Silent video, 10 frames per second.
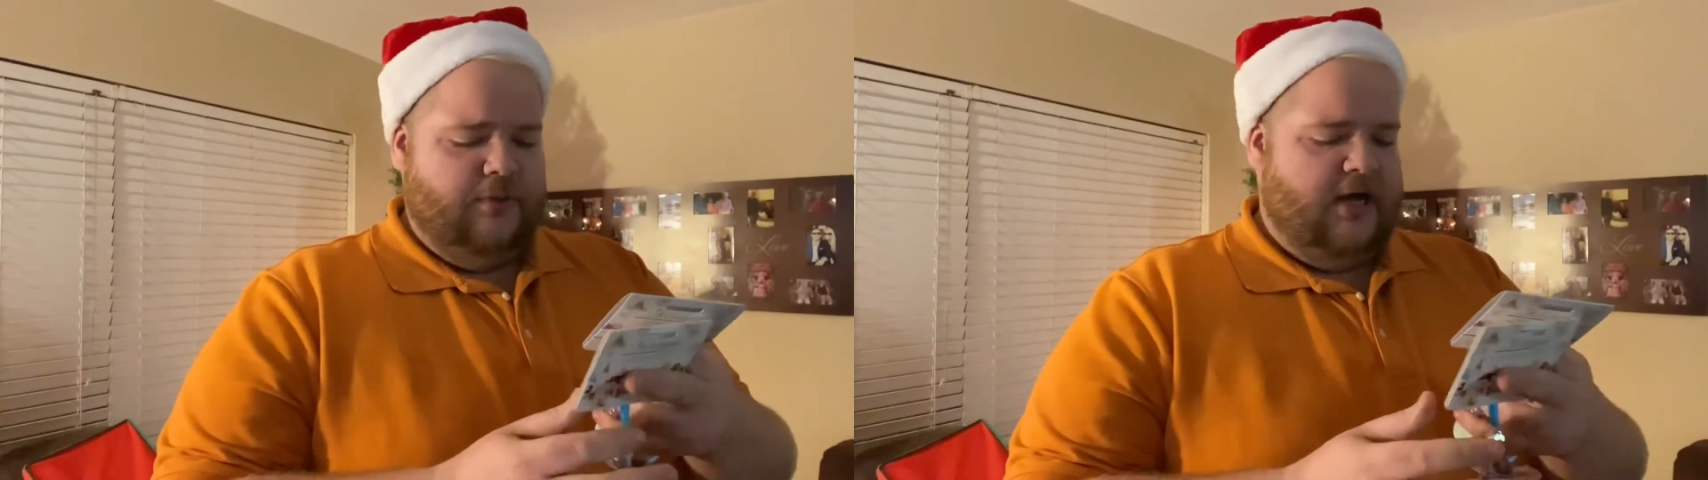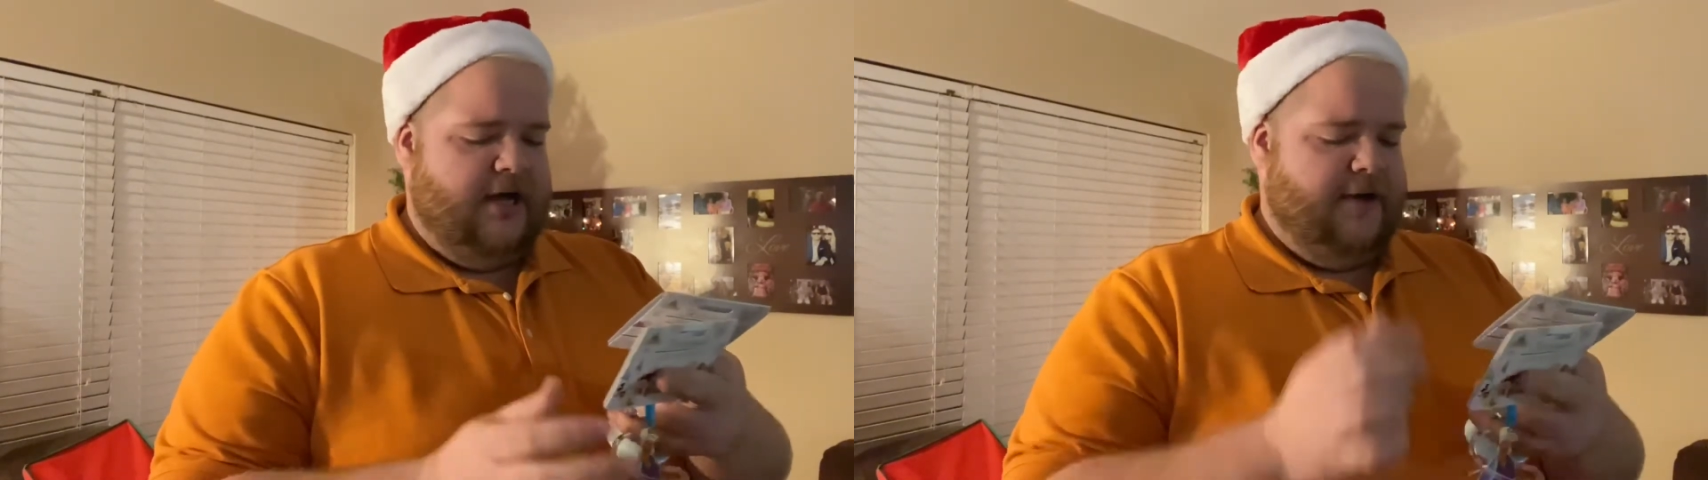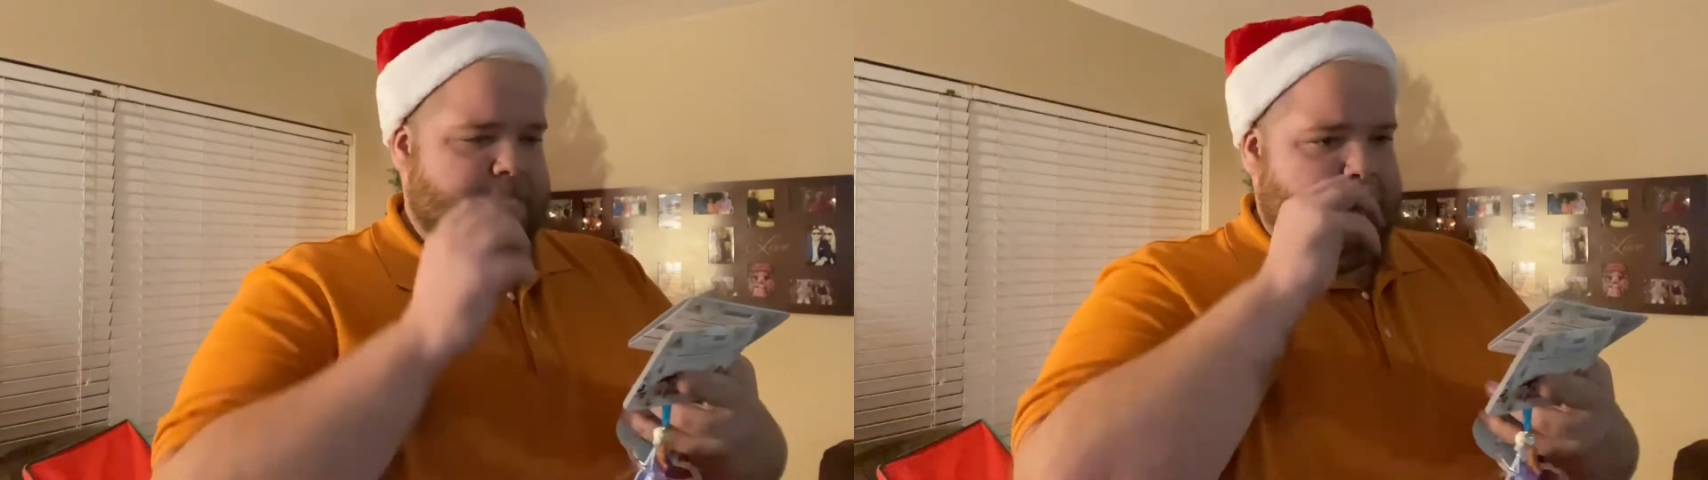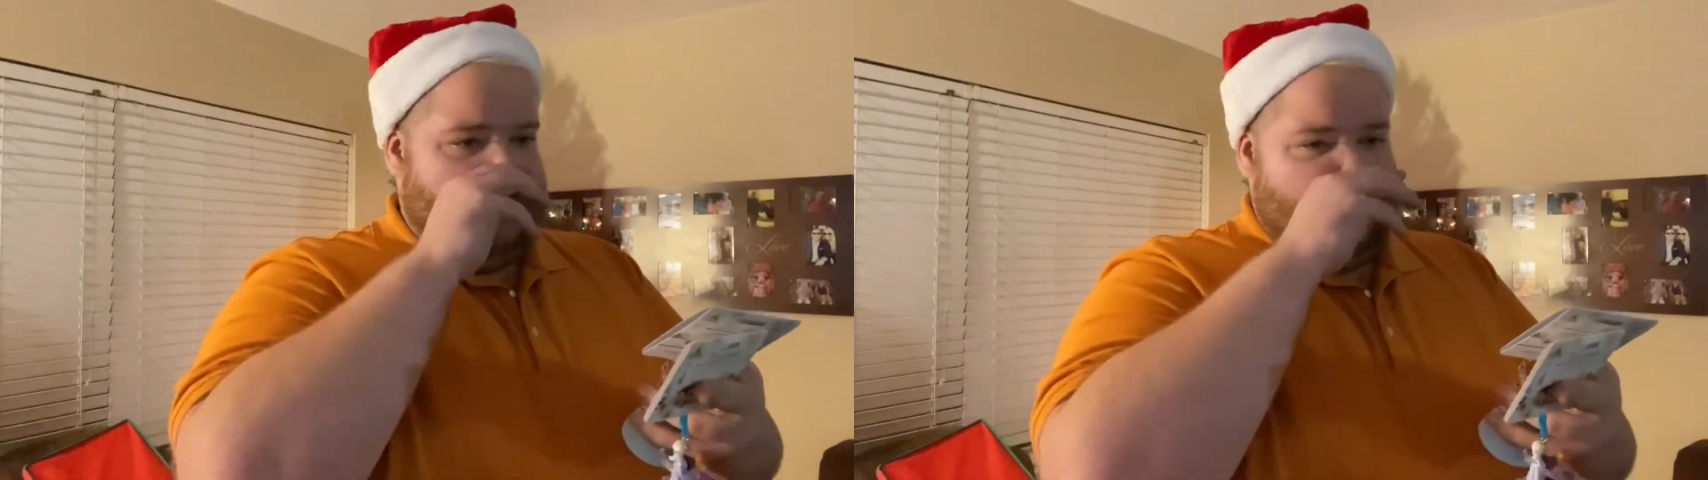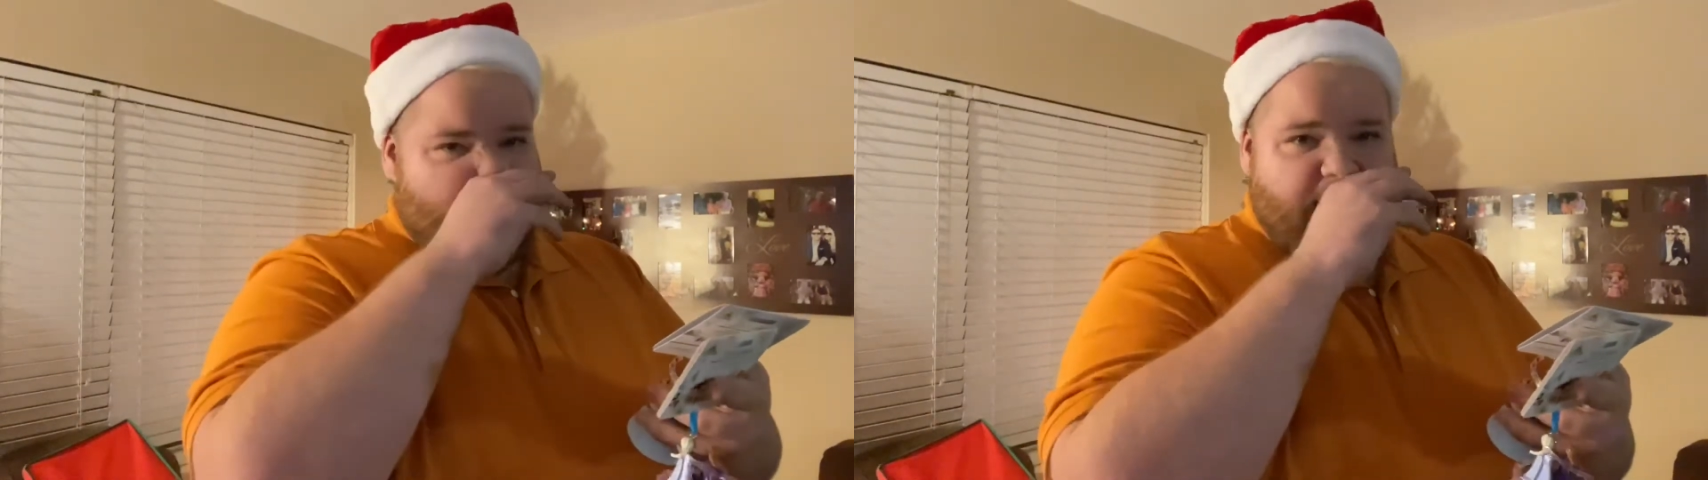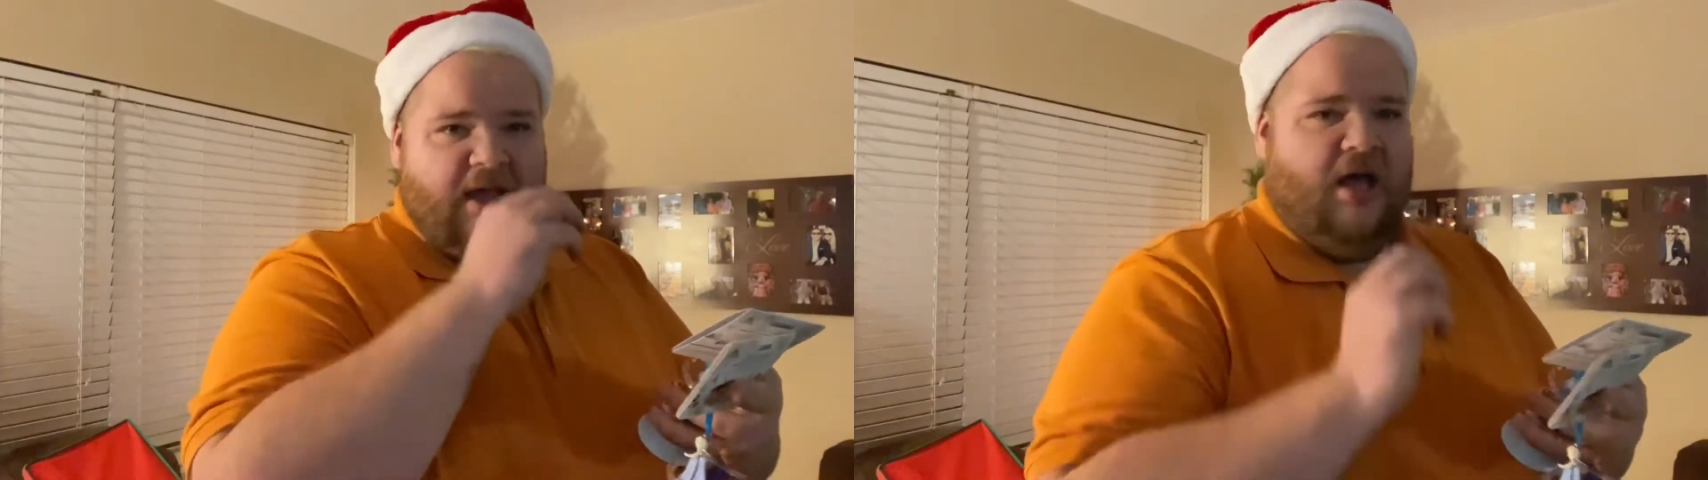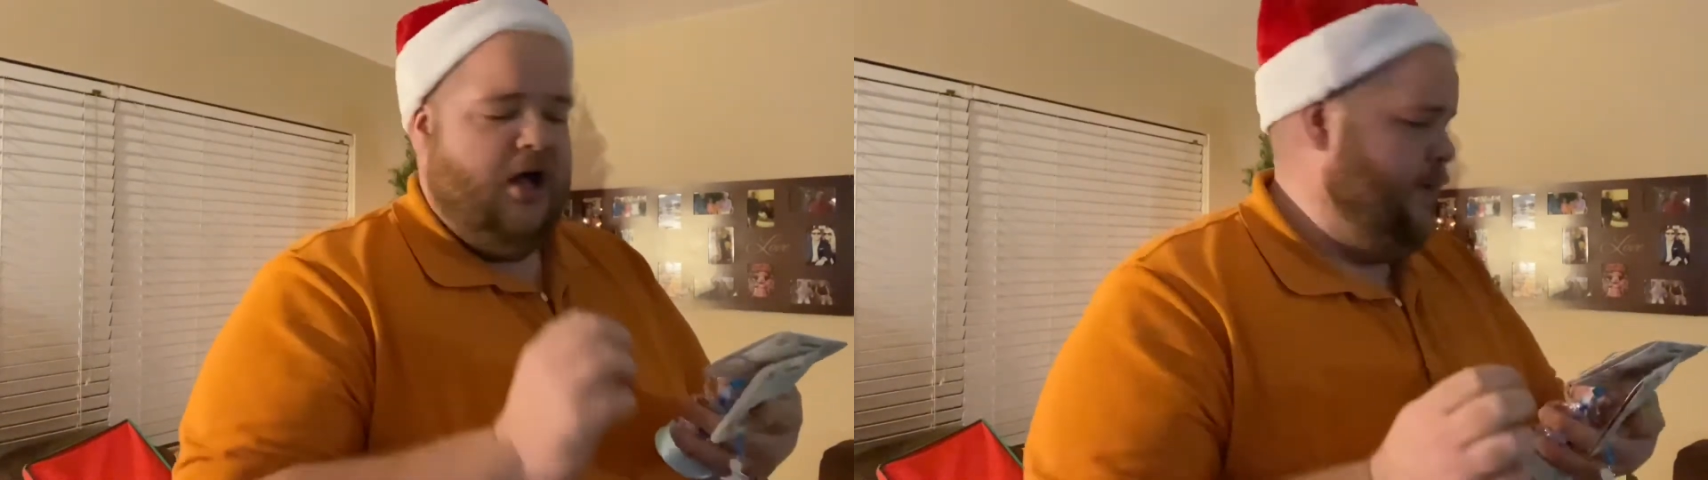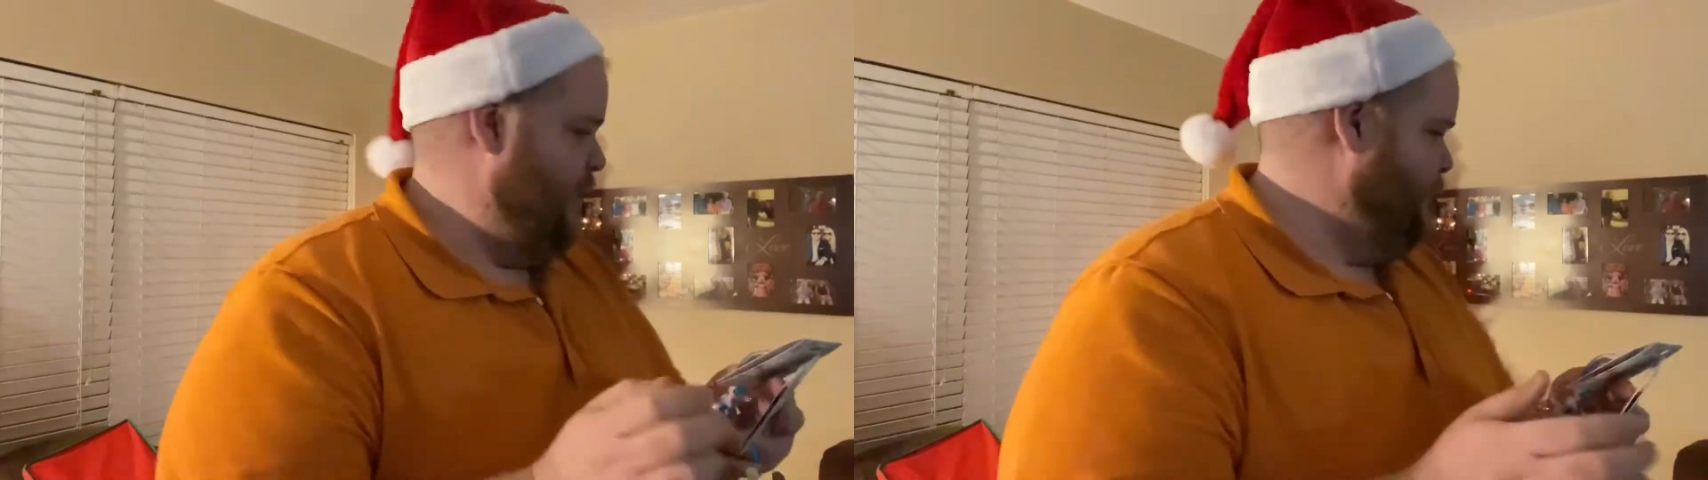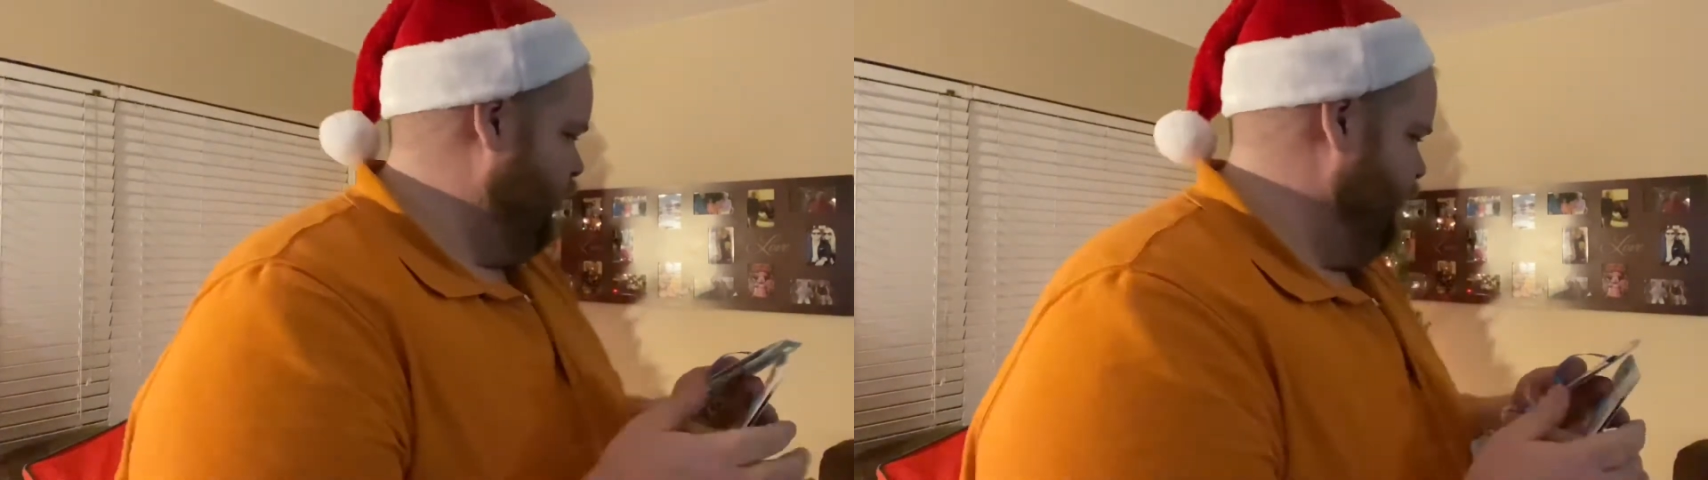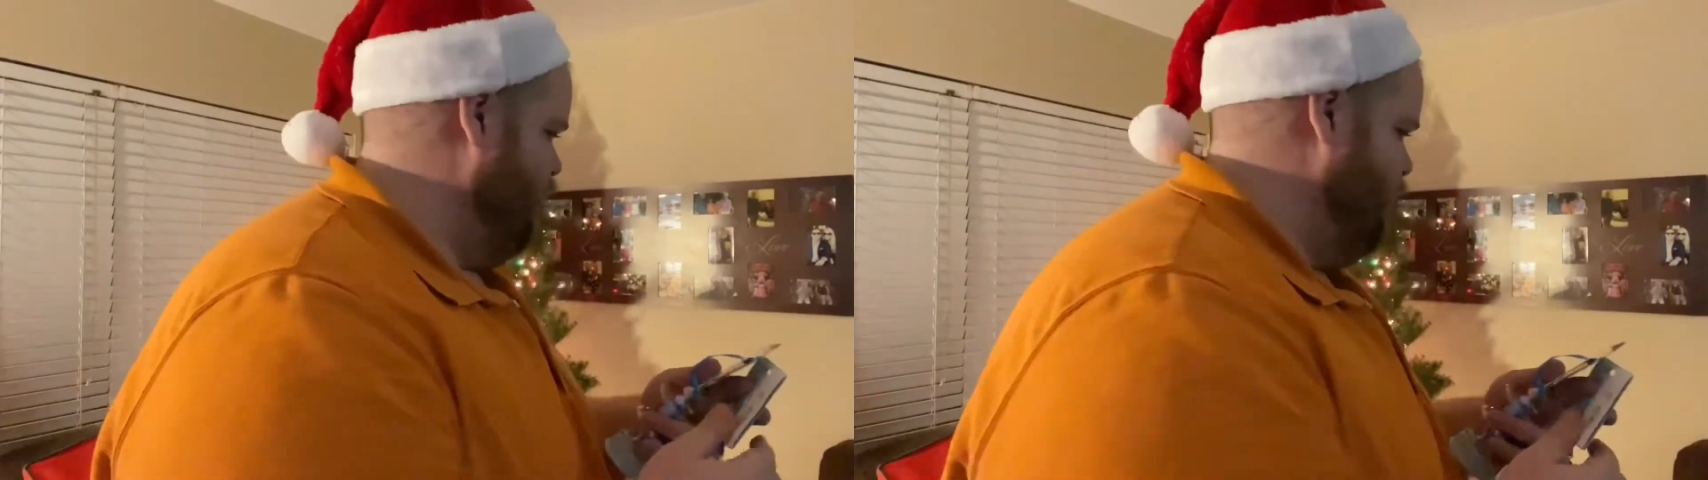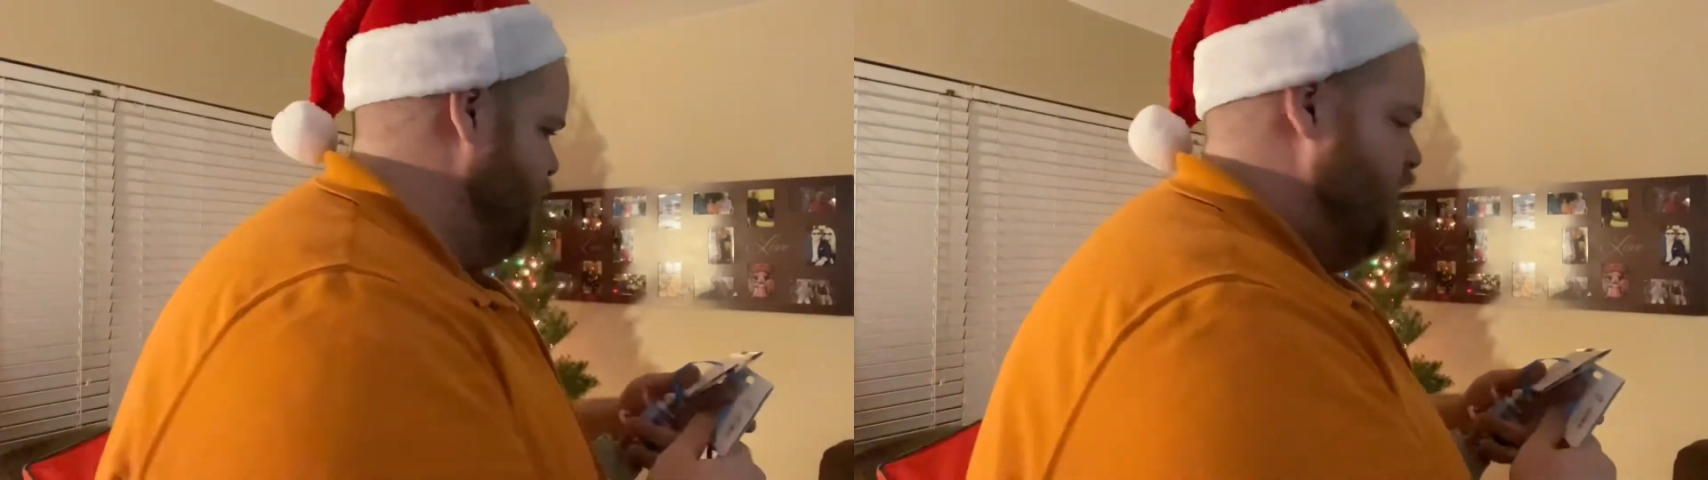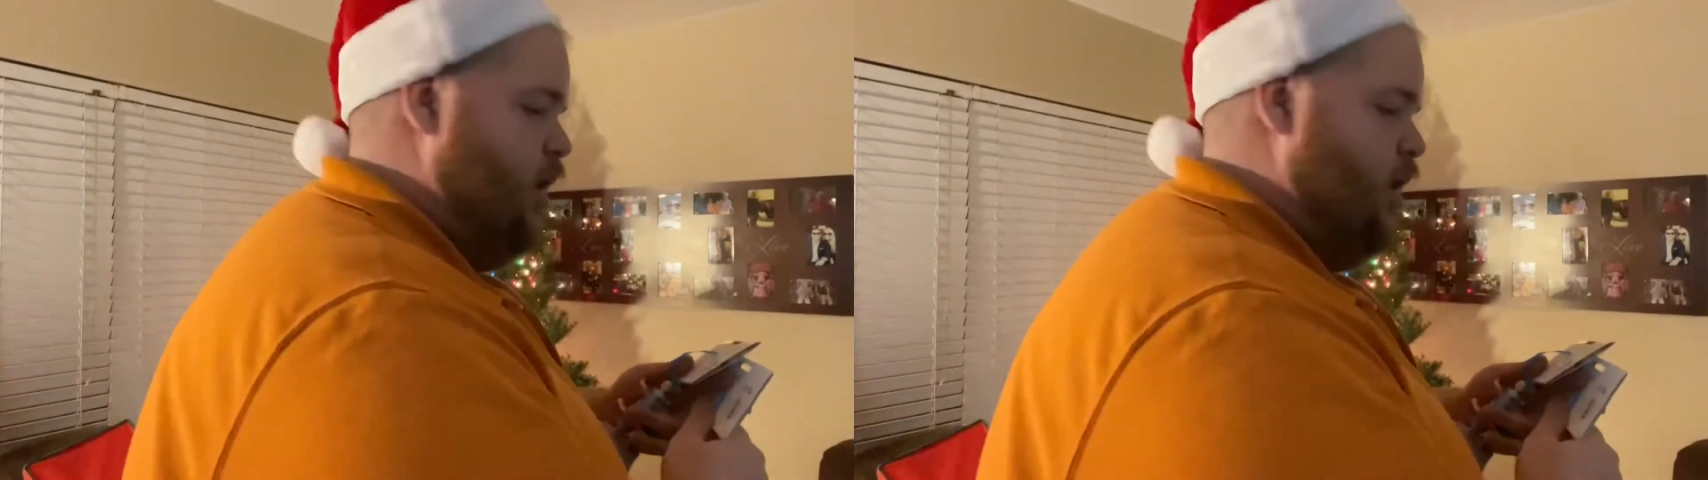um, oh wait, I'm holding the wrong one.